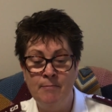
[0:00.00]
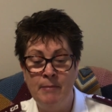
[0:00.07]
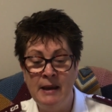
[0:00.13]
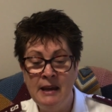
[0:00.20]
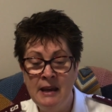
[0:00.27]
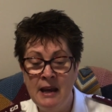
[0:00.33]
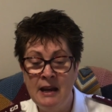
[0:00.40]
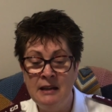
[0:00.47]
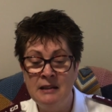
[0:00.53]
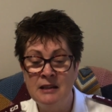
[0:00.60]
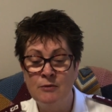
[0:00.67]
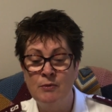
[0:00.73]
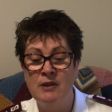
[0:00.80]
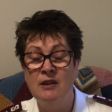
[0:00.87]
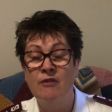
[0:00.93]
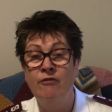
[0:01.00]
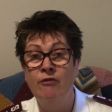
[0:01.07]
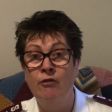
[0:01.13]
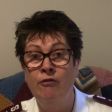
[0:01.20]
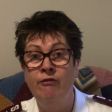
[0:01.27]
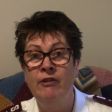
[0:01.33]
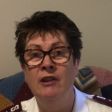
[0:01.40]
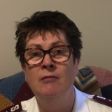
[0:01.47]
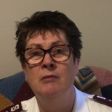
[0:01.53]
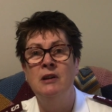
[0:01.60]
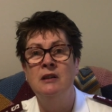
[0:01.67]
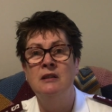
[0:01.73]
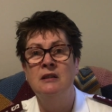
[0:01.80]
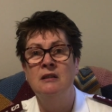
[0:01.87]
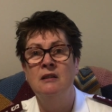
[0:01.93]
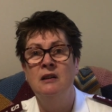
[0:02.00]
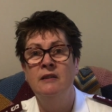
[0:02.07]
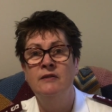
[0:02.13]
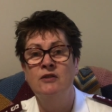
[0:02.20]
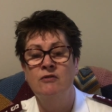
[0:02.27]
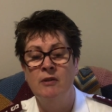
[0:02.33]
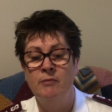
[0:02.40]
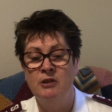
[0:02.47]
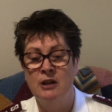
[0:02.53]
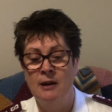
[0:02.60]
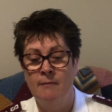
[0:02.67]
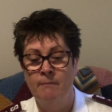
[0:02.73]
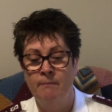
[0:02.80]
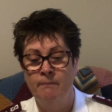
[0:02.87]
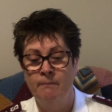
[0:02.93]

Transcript: begins with the fulfillment of scripture,